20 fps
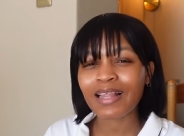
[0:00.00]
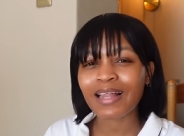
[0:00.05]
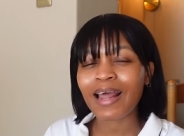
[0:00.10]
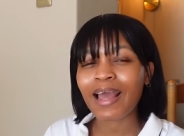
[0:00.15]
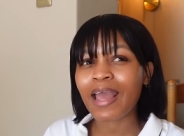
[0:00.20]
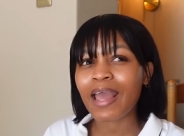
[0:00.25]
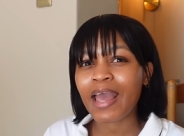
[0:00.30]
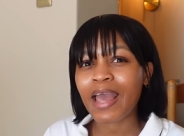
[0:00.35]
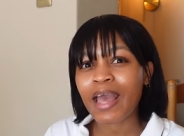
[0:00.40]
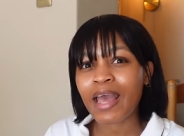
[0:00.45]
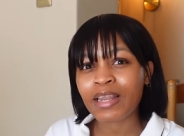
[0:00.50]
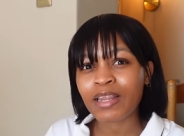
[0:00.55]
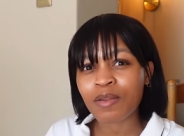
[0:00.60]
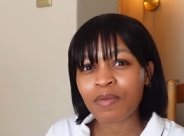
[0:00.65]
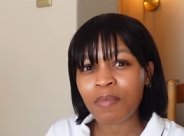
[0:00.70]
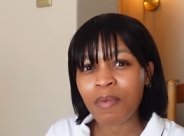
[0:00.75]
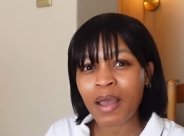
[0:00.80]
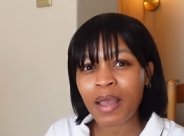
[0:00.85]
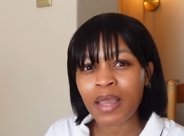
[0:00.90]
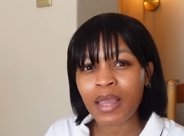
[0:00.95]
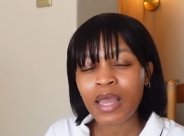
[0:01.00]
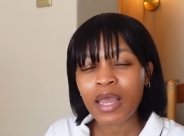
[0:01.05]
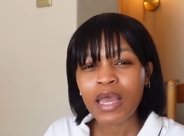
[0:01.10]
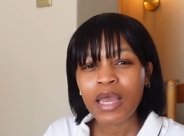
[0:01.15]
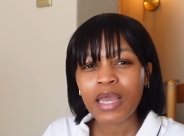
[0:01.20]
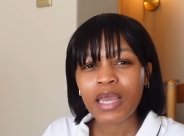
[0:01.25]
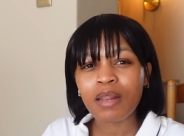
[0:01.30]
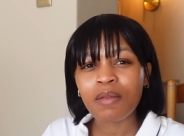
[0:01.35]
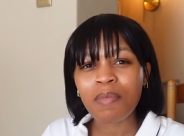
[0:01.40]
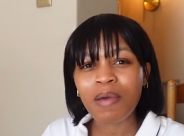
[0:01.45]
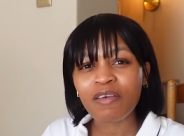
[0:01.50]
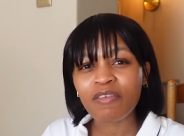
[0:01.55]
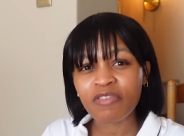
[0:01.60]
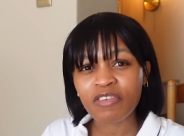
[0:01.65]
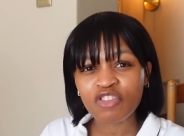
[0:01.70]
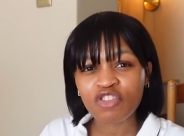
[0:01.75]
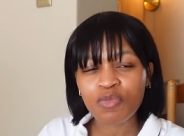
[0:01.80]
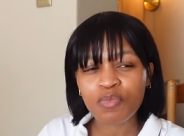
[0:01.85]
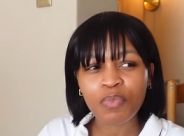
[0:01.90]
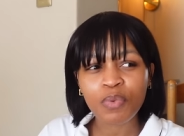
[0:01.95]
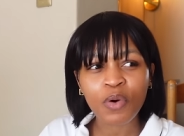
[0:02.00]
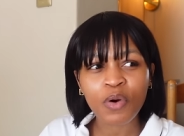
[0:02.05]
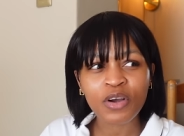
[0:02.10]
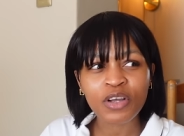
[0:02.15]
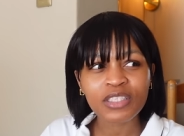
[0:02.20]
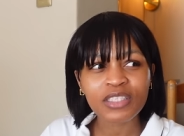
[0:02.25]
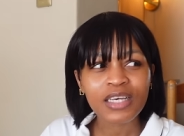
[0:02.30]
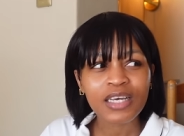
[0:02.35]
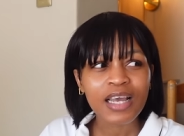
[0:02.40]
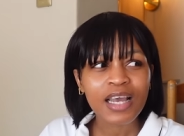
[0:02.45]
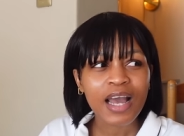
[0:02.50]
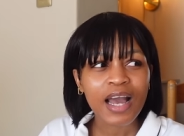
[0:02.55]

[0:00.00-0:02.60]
that I had in my in my vision board